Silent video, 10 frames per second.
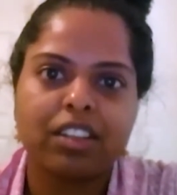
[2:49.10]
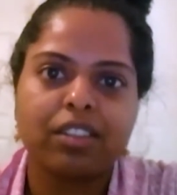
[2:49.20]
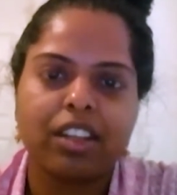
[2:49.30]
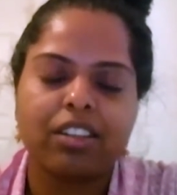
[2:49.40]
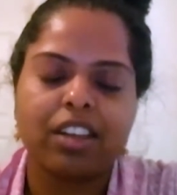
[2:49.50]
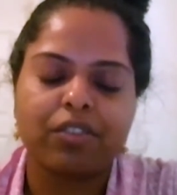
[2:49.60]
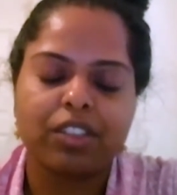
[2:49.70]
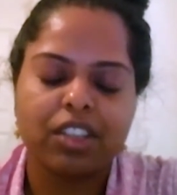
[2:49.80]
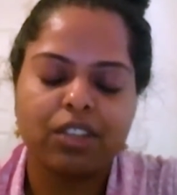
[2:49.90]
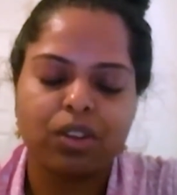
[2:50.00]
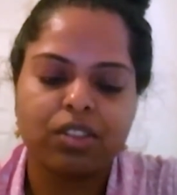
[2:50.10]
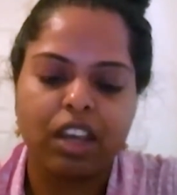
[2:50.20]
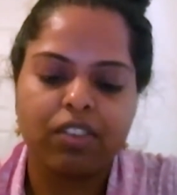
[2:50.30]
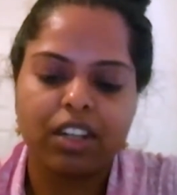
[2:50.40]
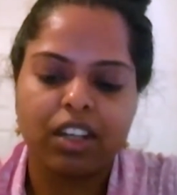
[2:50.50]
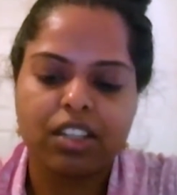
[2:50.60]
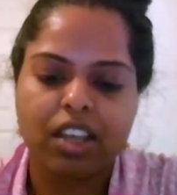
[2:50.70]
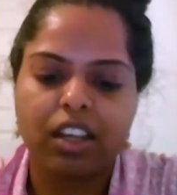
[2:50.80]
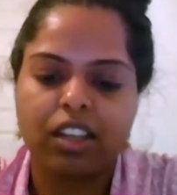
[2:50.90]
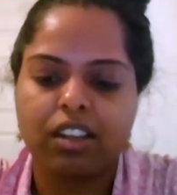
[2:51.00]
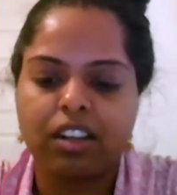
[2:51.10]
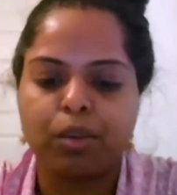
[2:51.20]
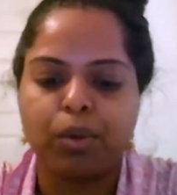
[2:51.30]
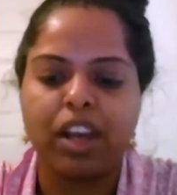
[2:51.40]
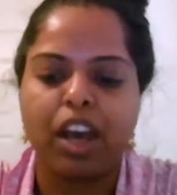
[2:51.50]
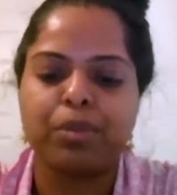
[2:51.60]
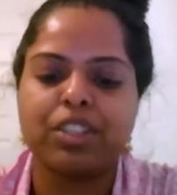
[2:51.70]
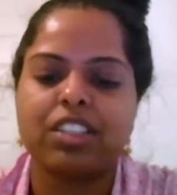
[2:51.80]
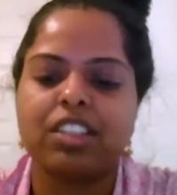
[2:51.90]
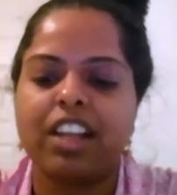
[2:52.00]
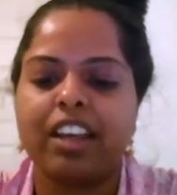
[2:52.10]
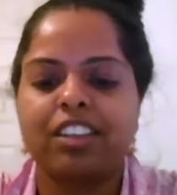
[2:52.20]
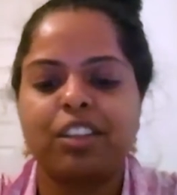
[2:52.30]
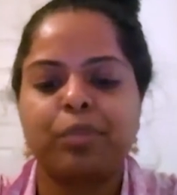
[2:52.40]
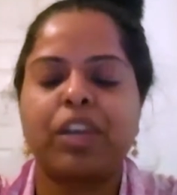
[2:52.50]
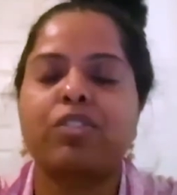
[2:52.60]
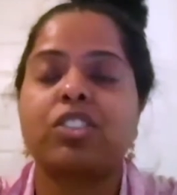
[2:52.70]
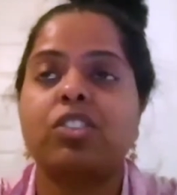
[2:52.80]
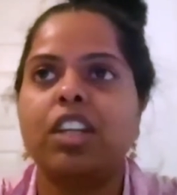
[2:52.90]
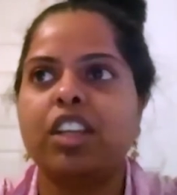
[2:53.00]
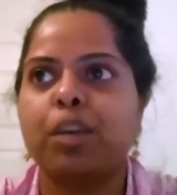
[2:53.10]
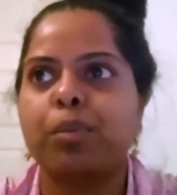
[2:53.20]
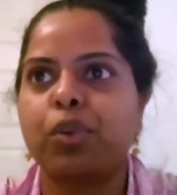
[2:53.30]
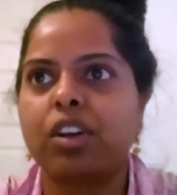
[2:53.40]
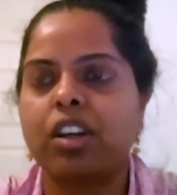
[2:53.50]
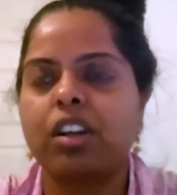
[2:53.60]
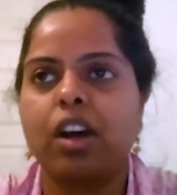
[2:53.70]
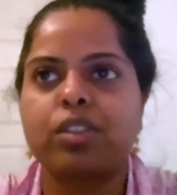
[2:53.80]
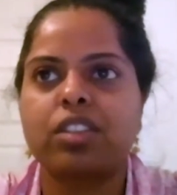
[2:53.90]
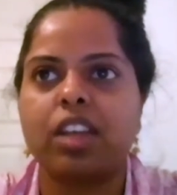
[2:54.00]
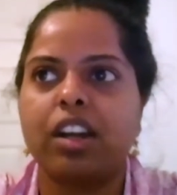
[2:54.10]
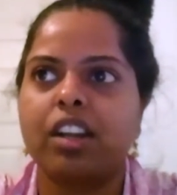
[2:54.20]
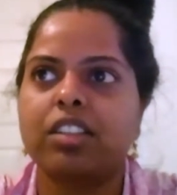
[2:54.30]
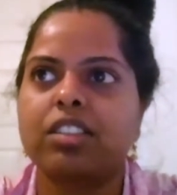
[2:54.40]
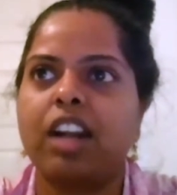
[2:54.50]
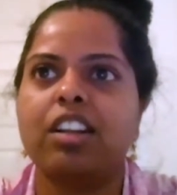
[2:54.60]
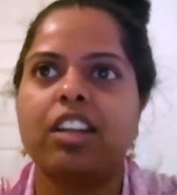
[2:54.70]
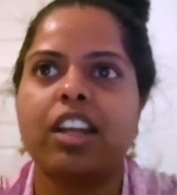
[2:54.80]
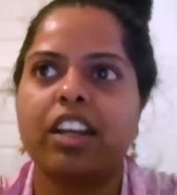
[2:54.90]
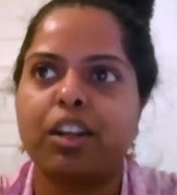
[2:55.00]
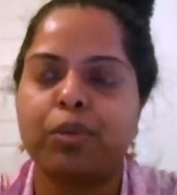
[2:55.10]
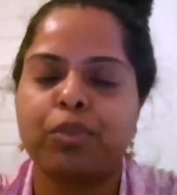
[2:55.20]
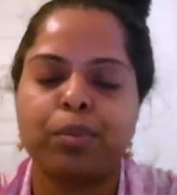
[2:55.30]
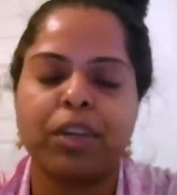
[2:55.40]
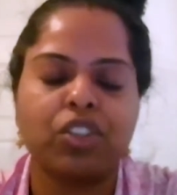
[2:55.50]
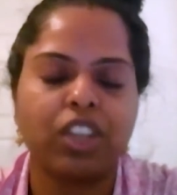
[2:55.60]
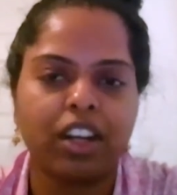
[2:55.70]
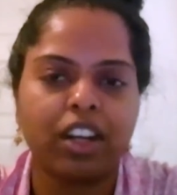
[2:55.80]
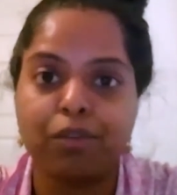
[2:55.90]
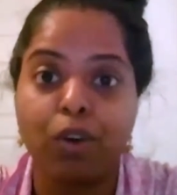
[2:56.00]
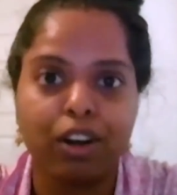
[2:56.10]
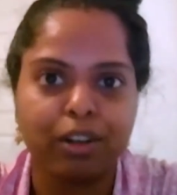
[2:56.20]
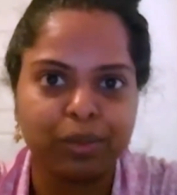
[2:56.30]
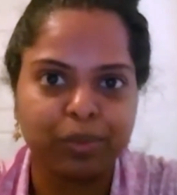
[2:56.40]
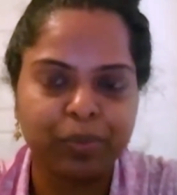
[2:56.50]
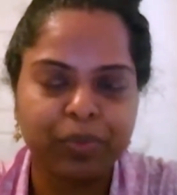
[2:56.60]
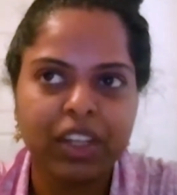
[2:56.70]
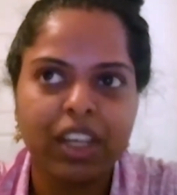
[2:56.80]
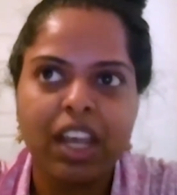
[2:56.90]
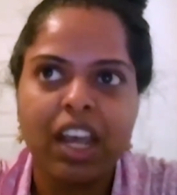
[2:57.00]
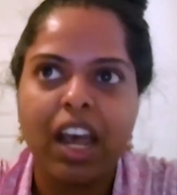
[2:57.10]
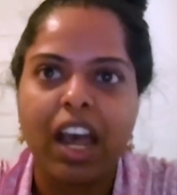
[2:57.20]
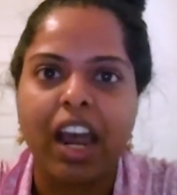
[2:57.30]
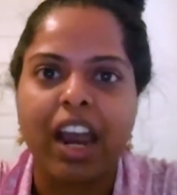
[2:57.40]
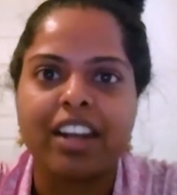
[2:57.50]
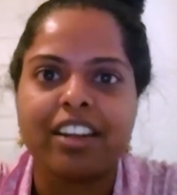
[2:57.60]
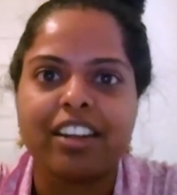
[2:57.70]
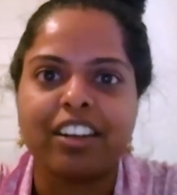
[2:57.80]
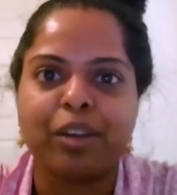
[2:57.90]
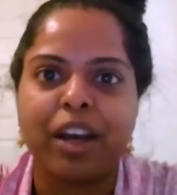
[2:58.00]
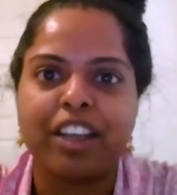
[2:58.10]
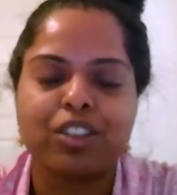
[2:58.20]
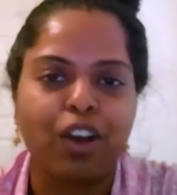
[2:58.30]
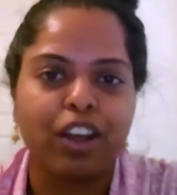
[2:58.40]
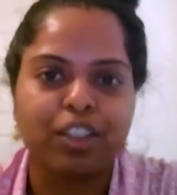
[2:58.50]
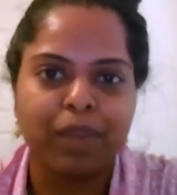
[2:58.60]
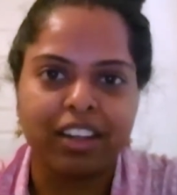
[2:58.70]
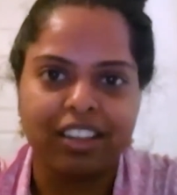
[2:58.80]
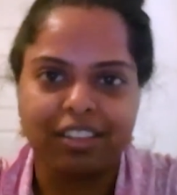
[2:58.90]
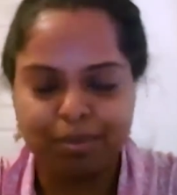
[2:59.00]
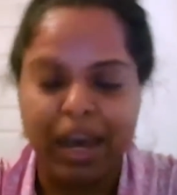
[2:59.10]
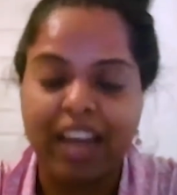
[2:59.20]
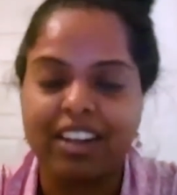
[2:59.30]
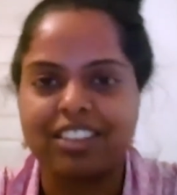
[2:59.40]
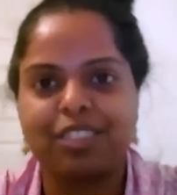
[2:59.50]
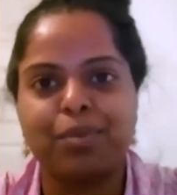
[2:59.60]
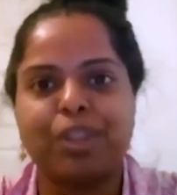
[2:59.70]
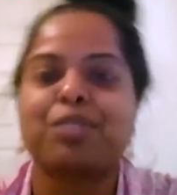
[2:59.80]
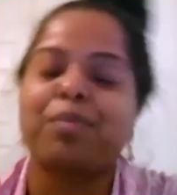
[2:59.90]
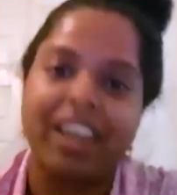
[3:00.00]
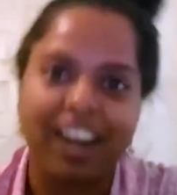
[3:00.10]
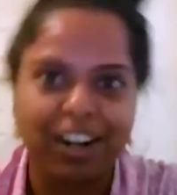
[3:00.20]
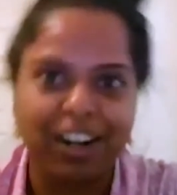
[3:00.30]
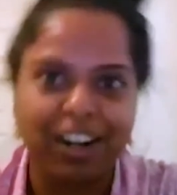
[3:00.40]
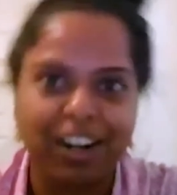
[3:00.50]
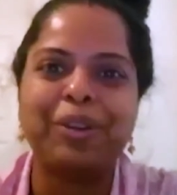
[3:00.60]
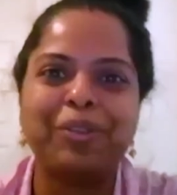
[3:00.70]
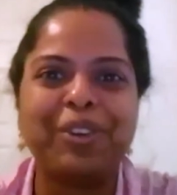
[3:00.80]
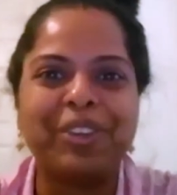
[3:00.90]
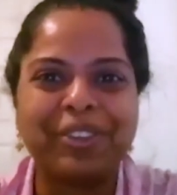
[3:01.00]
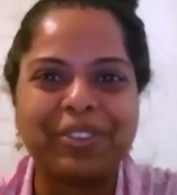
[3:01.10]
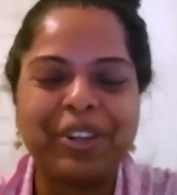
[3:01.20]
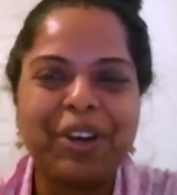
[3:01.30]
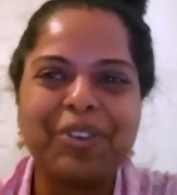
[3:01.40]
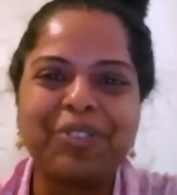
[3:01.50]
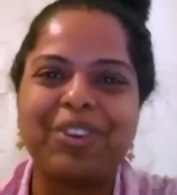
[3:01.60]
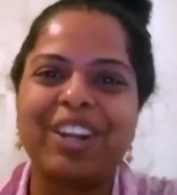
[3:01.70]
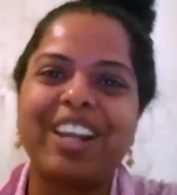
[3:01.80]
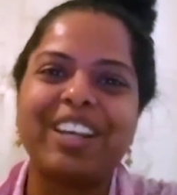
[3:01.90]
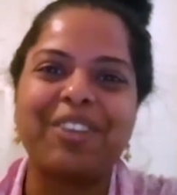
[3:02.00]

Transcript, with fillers: Then after six or seven days, I uh, what happens is like I was reading a book outside, and suddenly I get up from my chair and I fall down and uh, I just lost my balance because my head was wriggling,